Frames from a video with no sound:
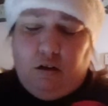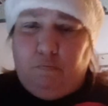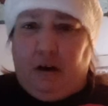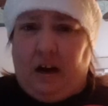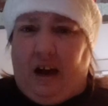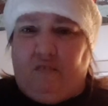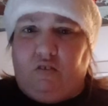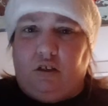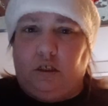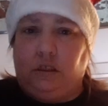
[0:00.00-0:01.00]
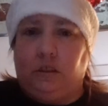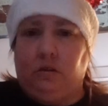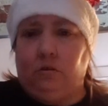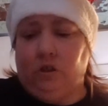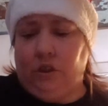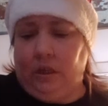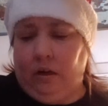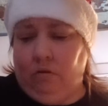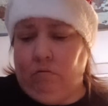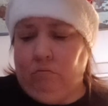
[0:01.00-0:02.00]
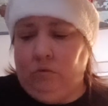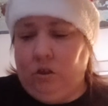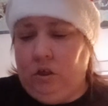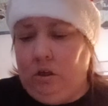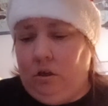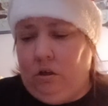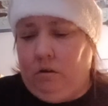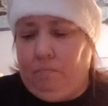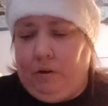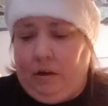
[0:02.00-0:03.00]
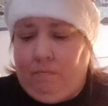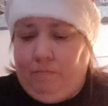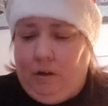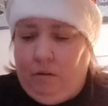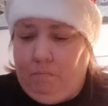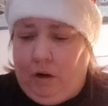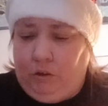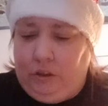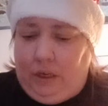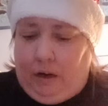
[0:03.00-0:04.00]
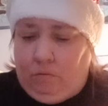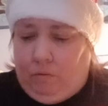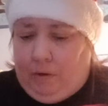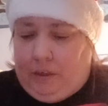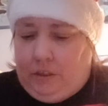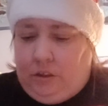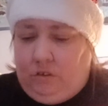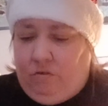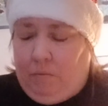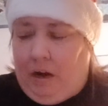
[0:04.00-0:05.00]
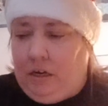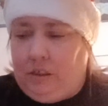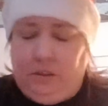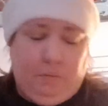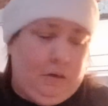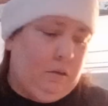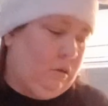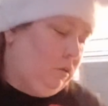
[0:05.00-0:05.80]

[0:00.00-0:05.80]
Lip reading: about half a dozen or so, but mostly I will make these for my husband.